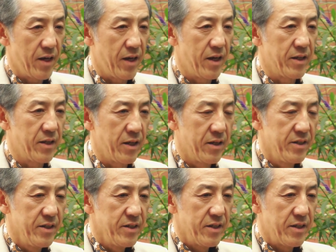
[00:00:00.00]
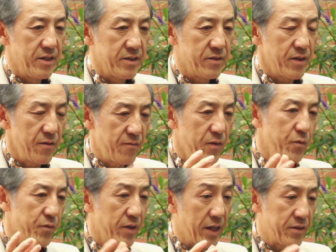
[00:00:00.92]
And so if you
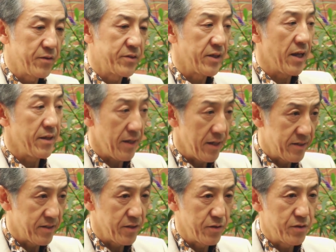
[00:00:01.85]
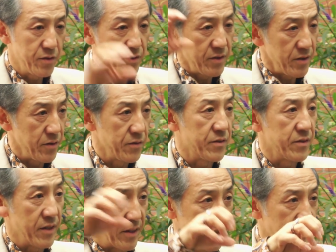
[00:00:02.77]
would like to say this, you should
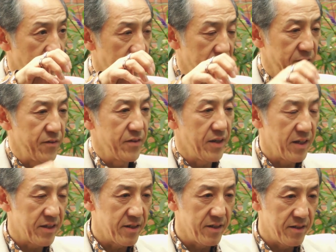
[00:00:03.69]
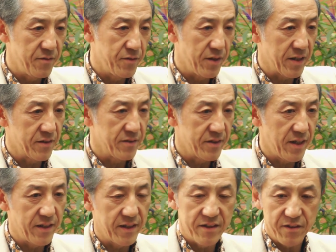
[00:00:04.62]
use this. And if you would like to
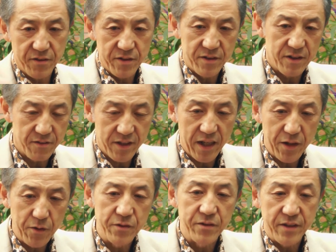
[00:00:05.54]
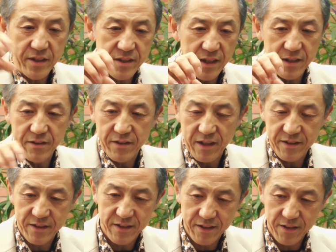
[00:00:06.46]
say this, you can use this, and you
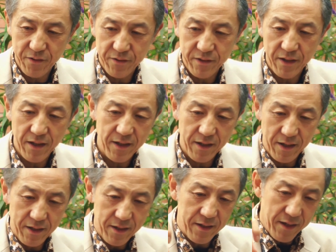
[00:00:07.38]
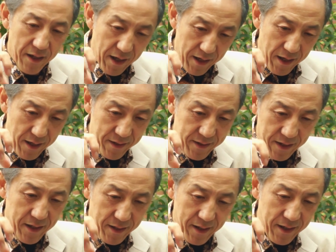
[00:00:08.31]
can use
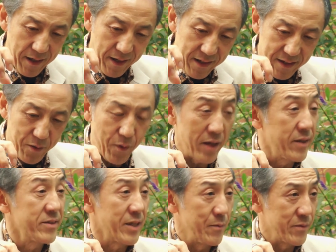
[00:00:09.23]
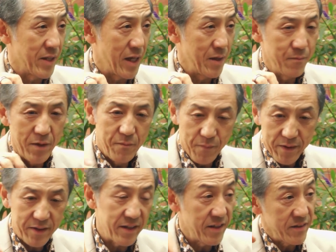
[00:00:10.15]
another one at the same time,
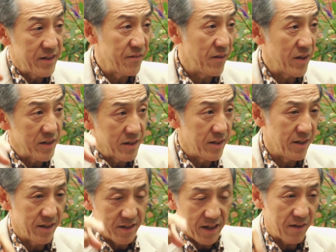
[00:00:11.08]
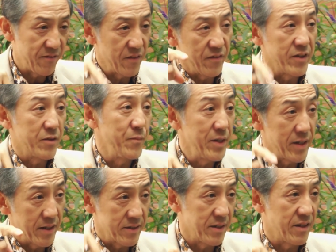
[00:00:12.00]
but they have different
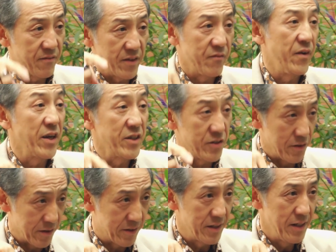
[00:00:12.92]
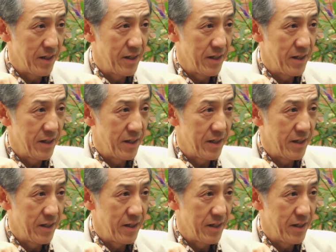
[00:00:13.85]
meanings and different functions.